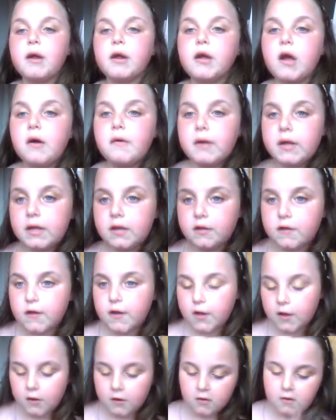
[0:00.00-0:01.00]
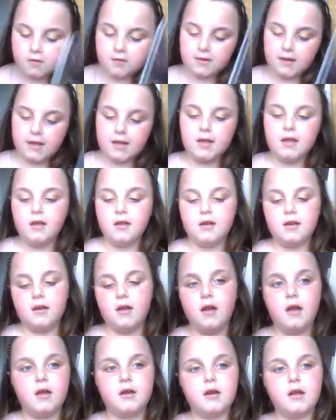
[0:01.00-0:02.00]
we're going to use
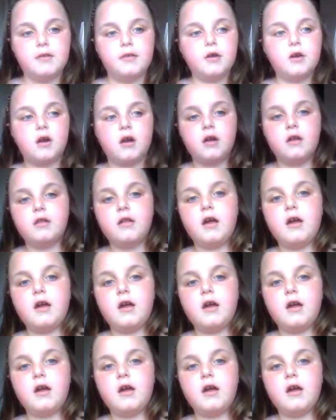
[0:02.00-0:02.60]
another